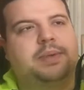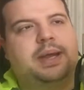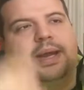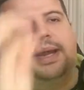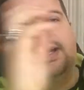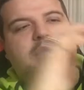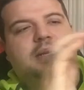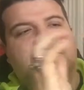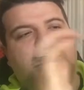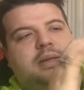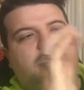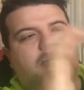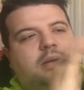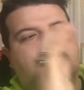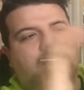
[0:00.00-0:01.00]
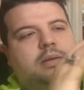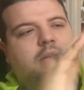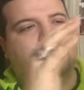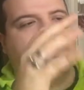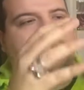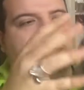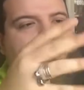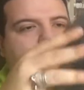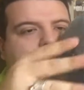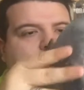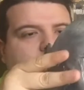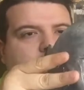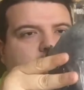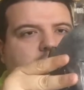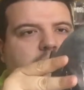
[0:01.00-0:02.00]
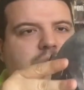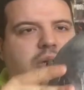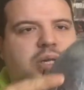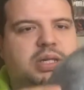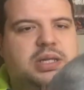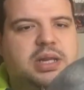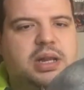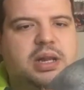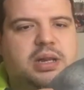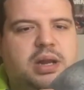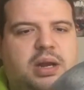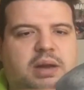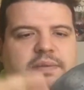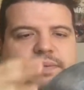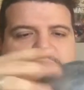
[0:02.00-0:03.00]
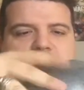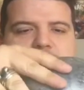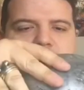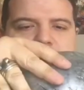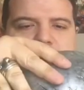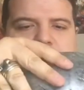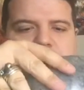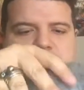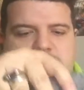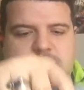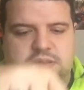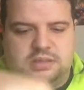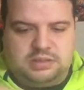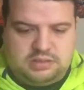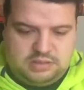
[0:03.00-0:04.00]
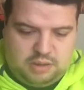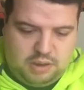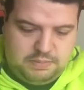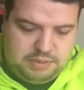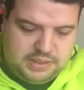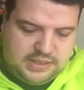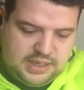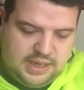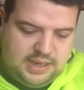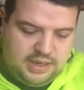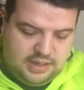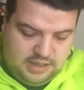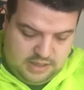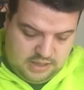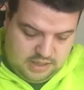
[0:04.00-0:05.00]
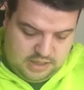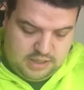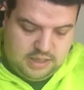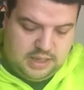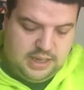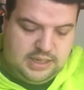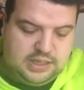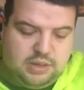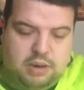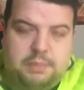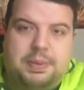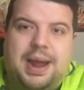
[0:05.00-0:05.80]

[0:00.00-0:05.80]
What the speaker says: it is just like a fiberglass composite. It's got